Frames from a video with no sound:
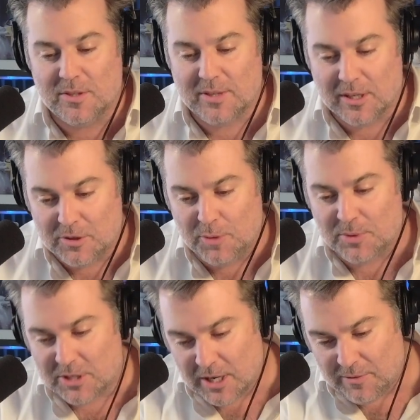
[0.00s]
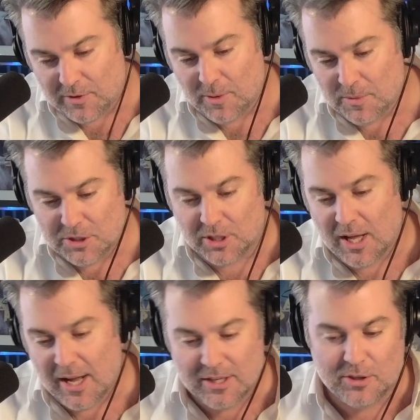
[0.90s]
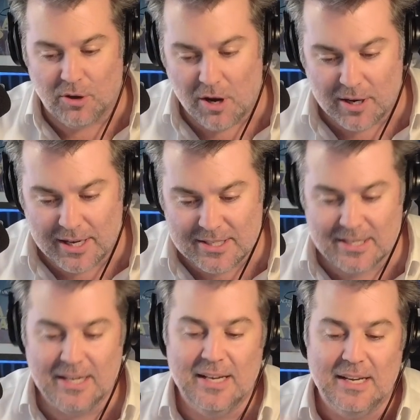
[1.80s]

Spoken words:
So down 2% from July until August.